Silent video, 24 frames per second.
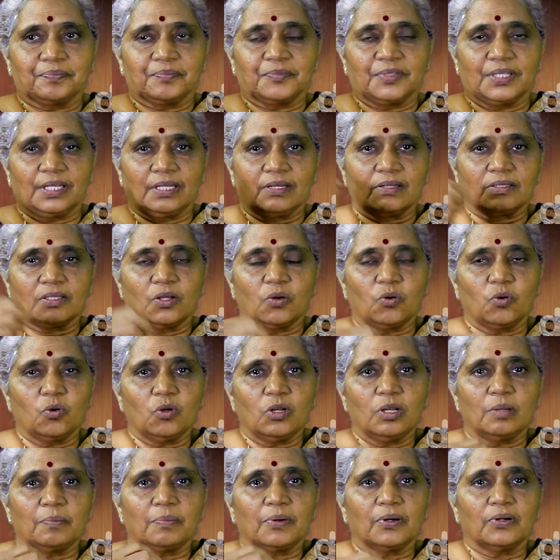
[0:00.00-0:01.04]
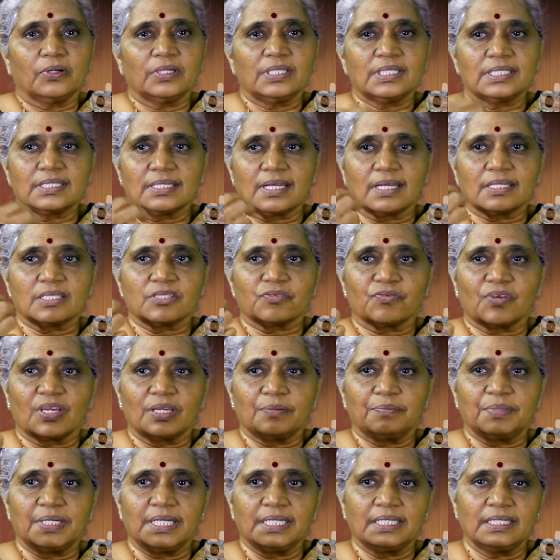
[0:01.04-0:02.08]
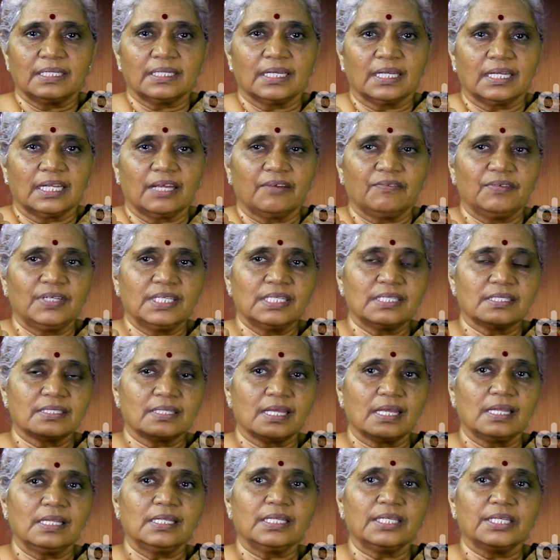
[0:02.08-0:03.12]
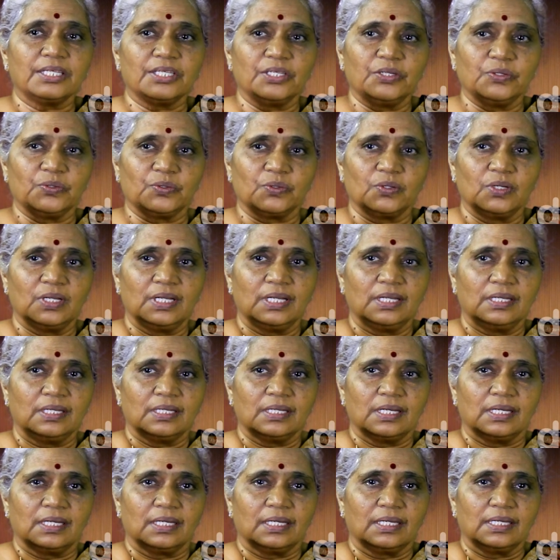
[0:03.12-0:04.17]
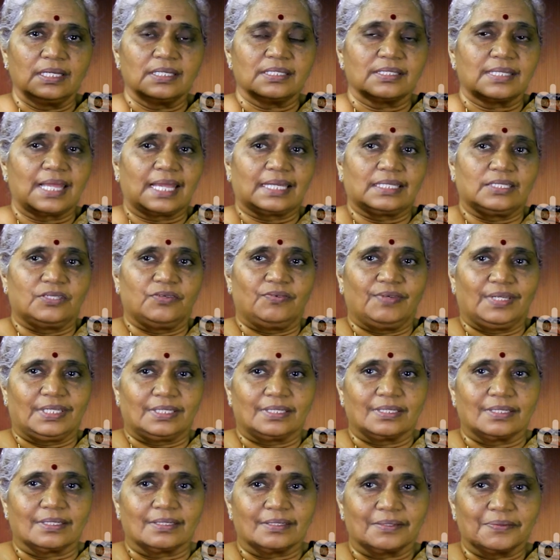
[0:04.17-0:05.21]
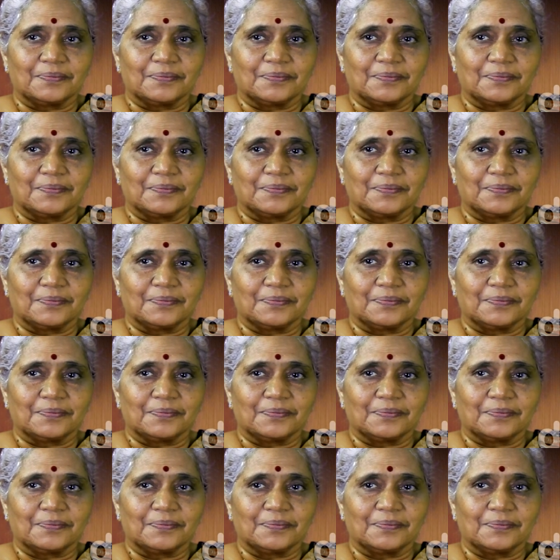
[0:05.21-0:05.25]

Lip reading: You know, the whole body starts vibrating and every cell in you is activated.